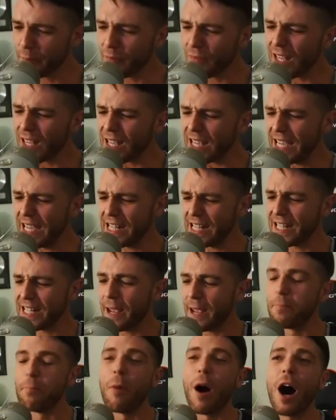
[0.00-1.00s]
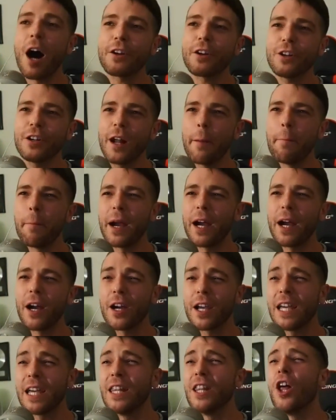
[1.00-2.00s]
It is a modern
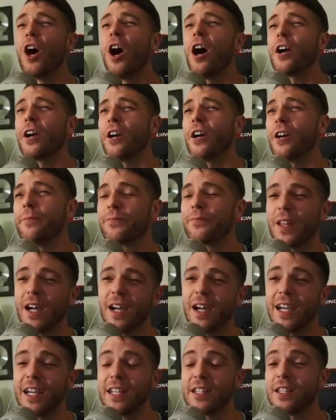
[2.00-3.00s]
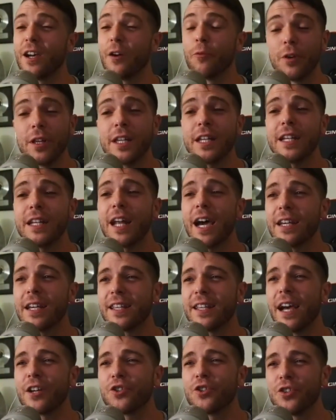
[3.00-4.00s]
American lager. It's really nice,
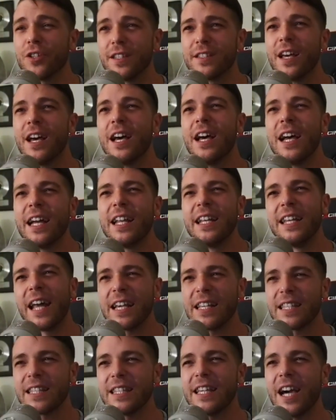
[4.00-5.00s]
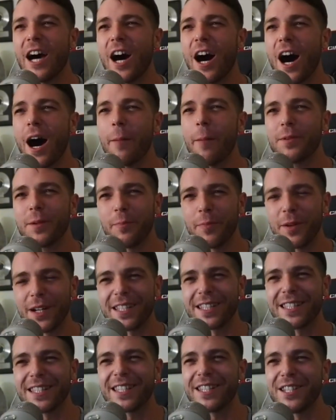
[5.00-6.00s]
actually. It's nicely hopped, but it's
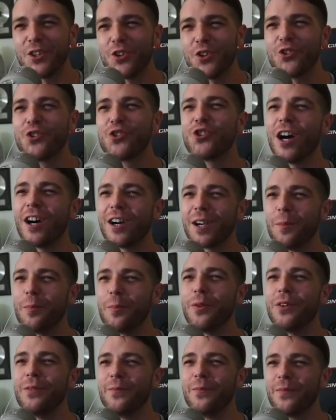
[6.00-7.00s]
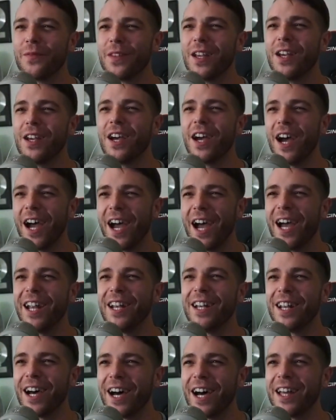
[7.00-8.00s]
still chuggable. And
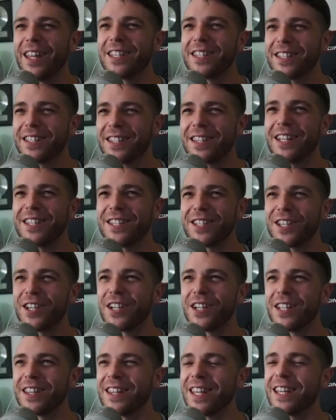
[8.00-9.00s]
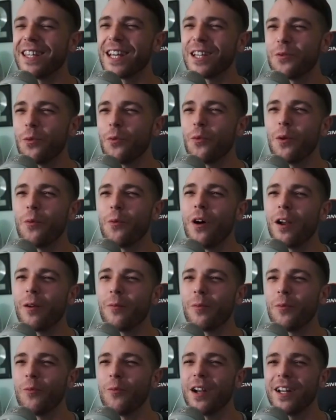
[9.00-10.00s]
that's a good thing. That's what we wanted. We
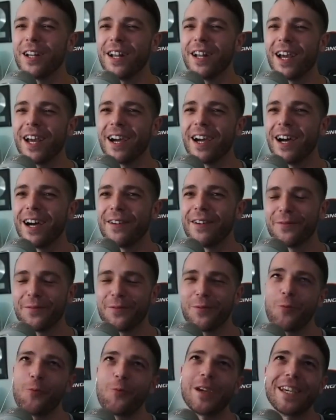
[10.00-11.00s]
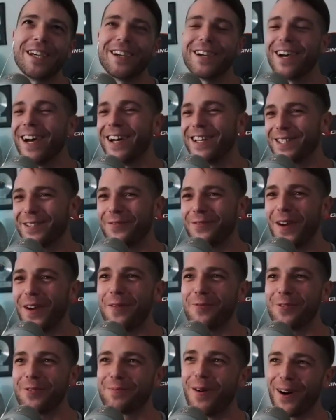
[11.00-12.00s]
wanted as if I
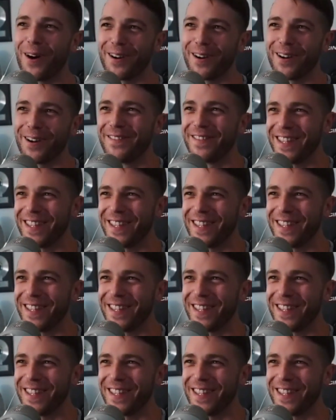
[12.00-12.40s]
was part of this.